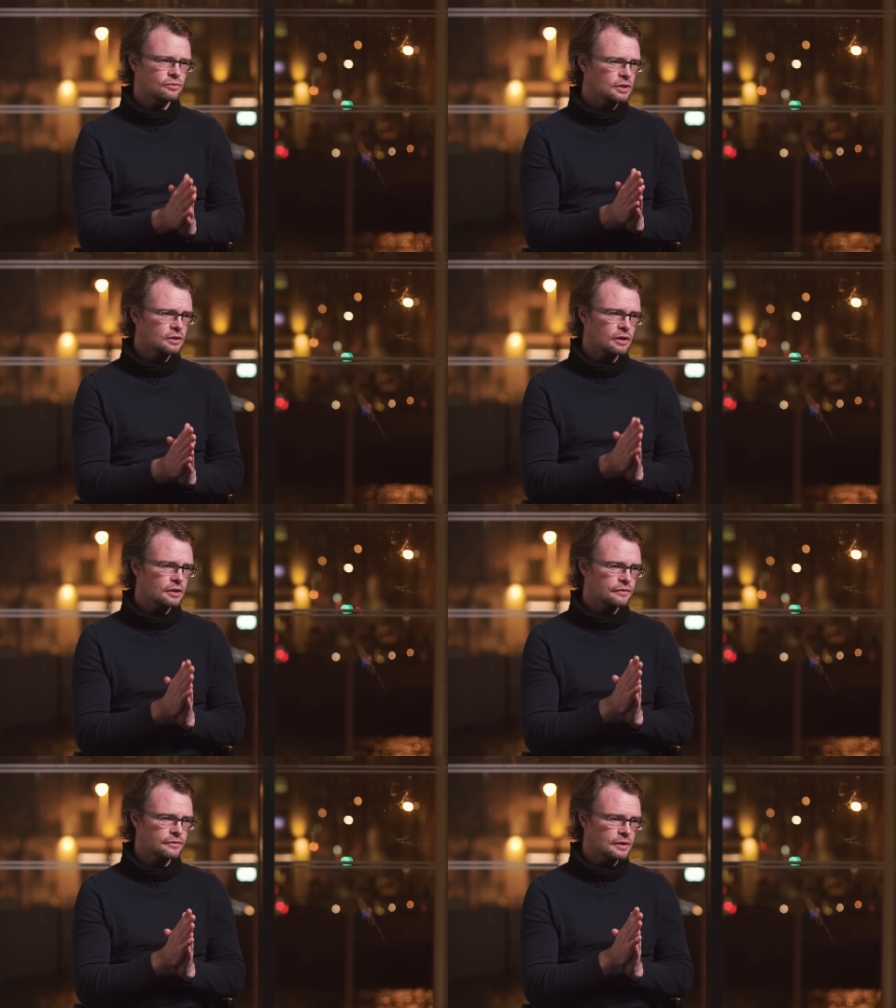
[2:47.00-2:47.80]
a real
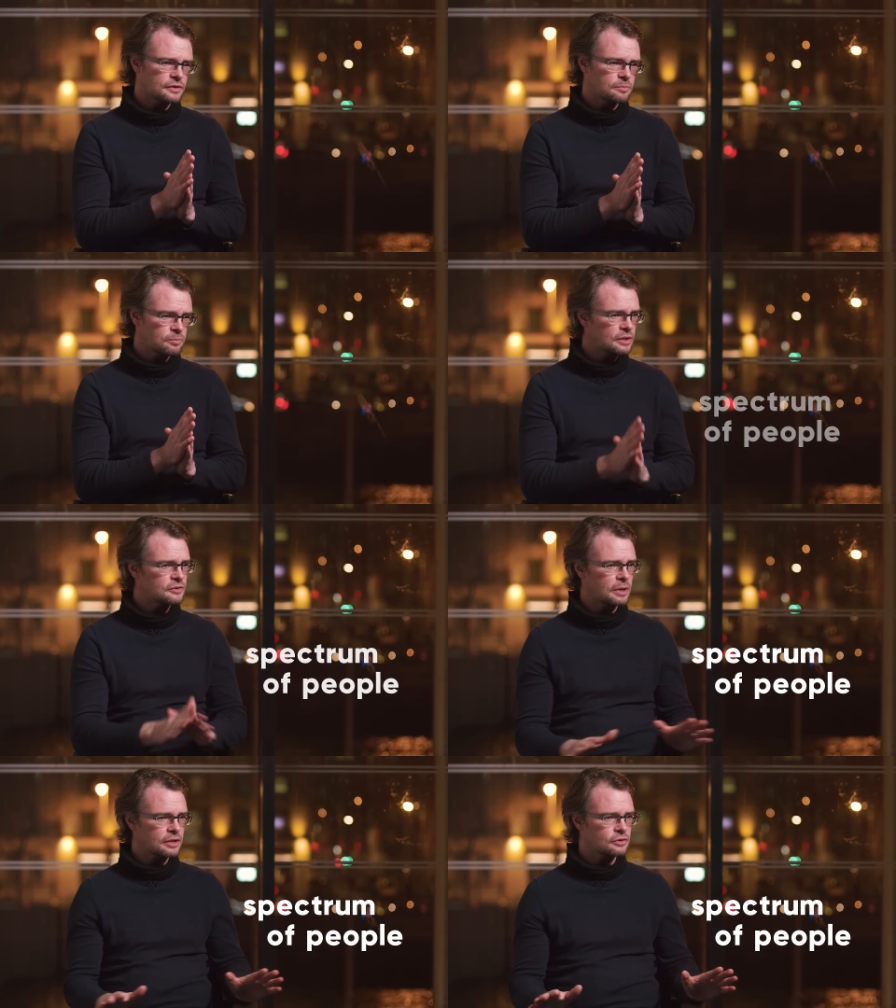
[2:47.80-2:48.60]
kind of, it's a big
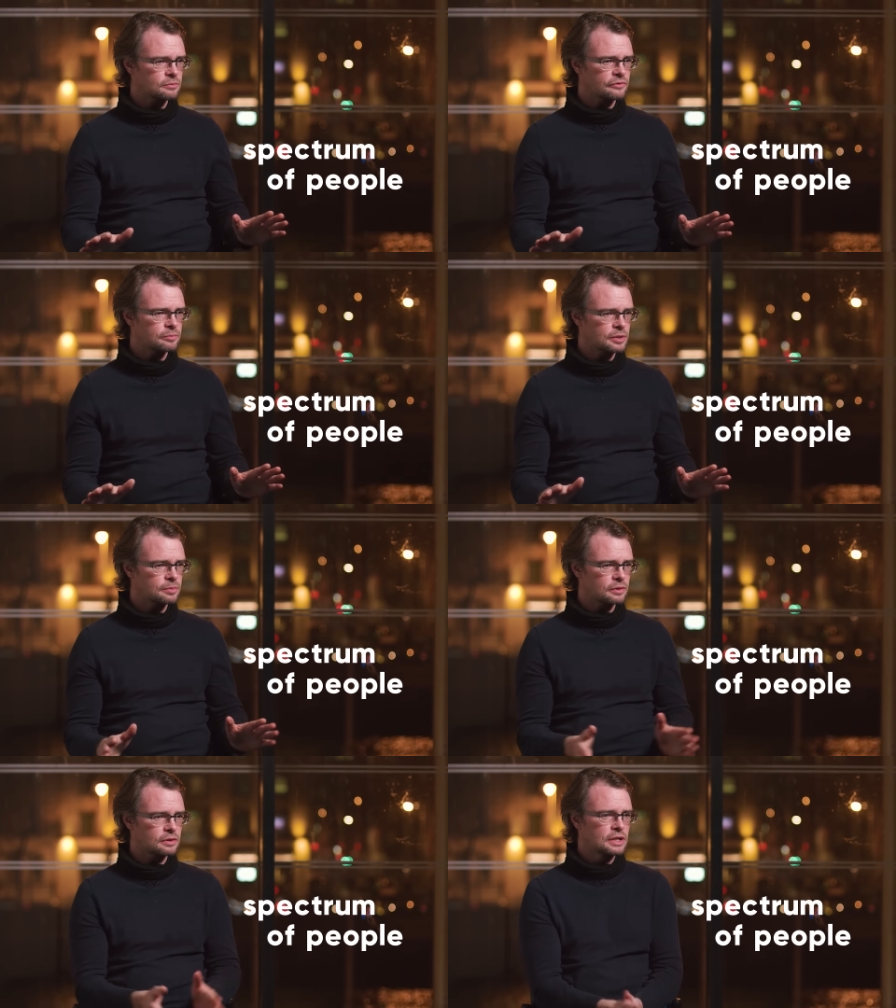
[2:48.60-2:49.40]
spectrum of
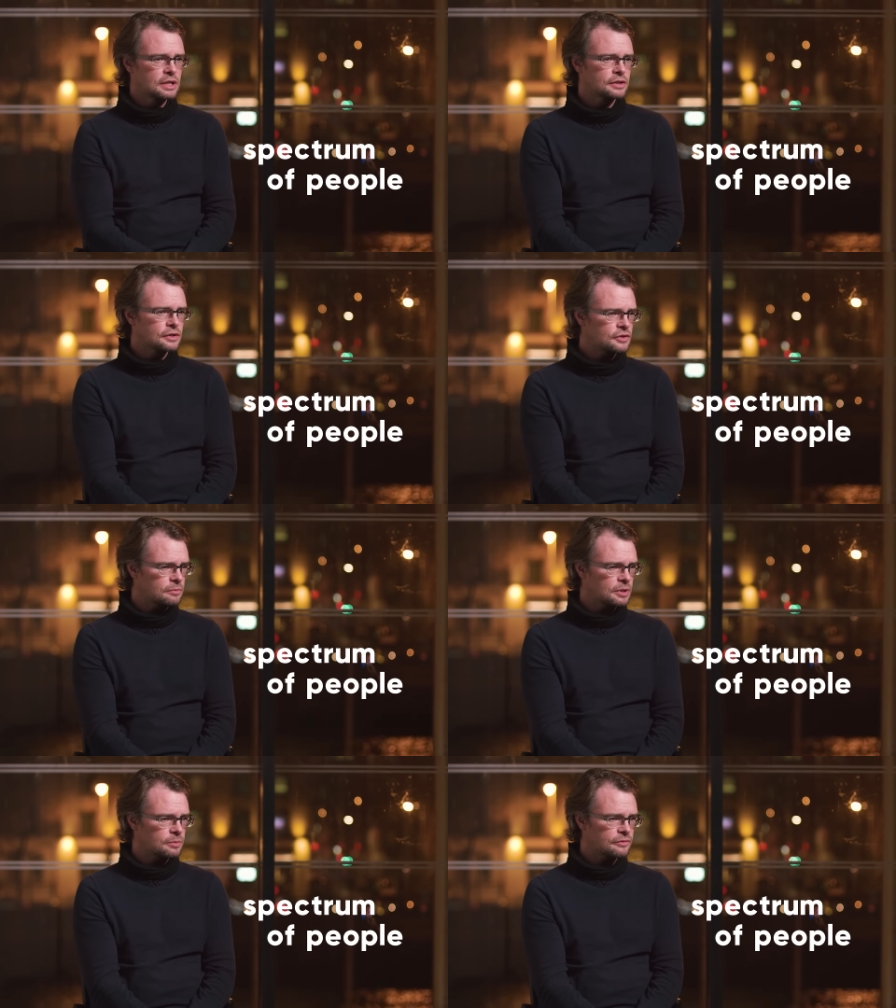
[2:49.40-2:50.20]
people. There's
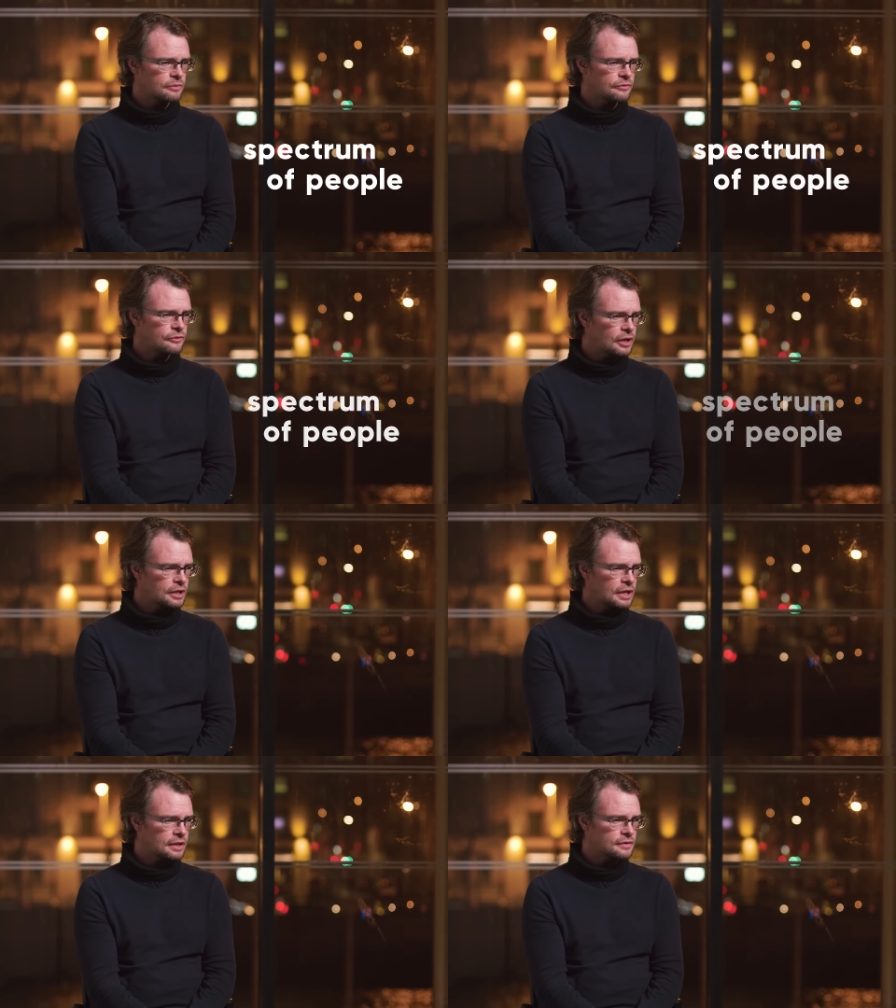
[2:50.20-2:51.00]
some people from
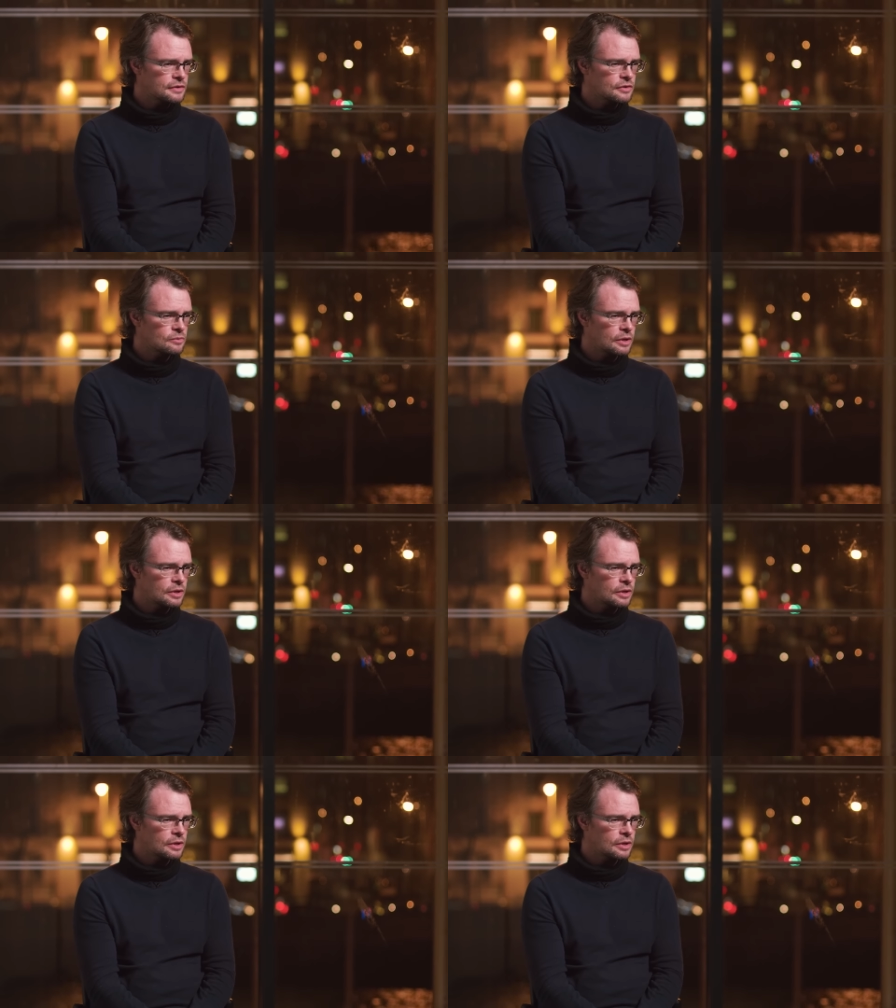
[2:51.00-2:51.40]
finance as